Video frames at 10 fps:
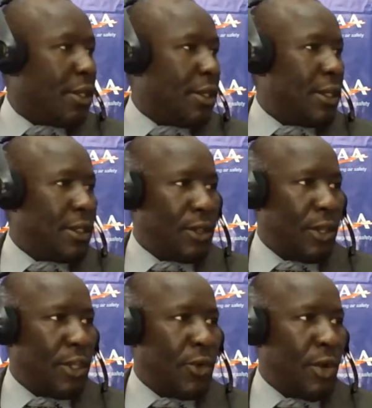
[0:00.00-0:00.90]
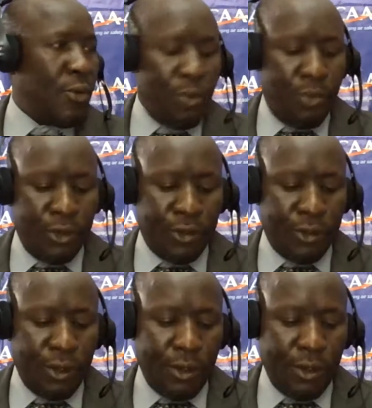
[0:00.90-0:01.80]
is your
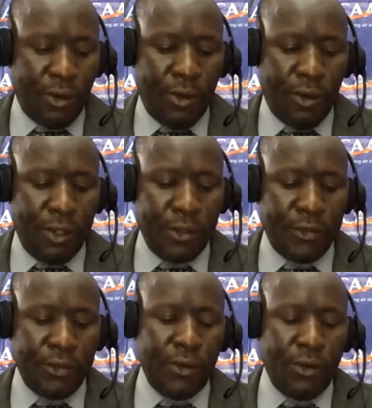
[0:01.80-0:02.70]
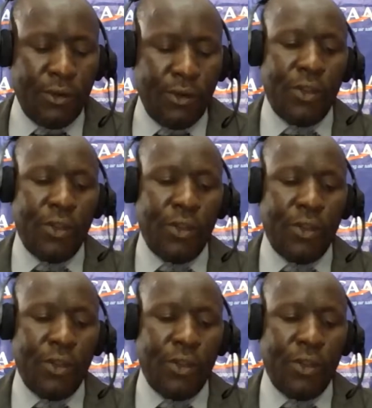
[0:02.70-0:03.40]
proposal on the issue on the